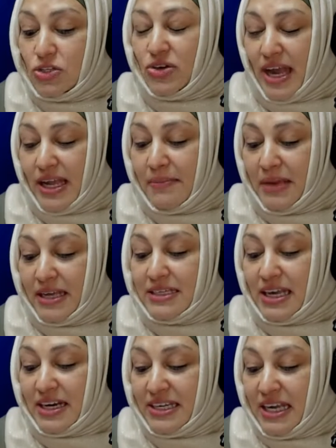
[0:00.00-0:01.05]
to recommend
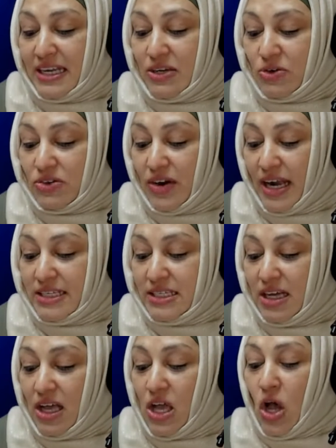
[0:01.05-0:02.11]
a really good
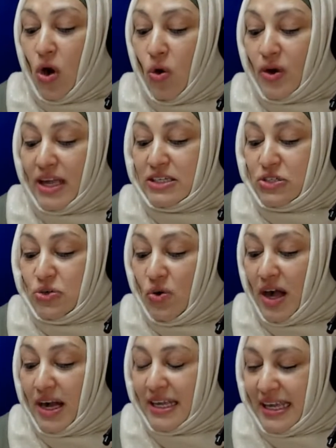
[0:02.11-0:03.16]
writer who can do
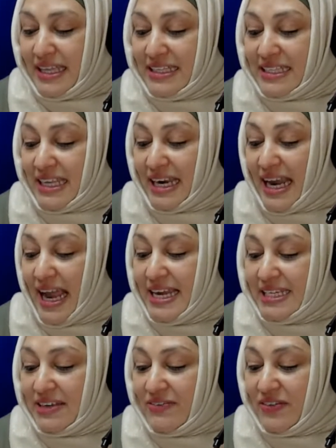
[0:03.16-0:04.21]
her kids'
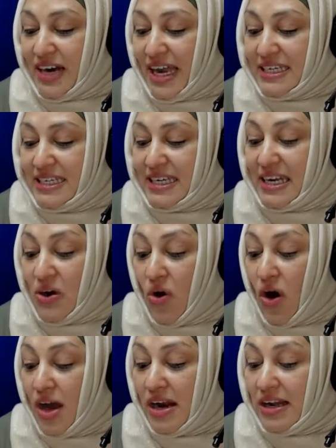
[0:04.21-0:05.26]
creative writing and
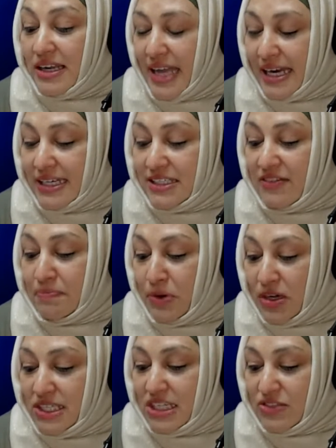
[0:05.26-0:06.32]
oral narrative
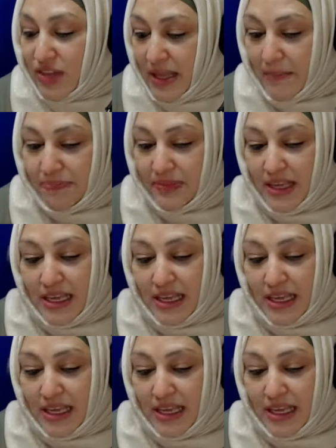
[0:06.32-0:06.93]
projects for them.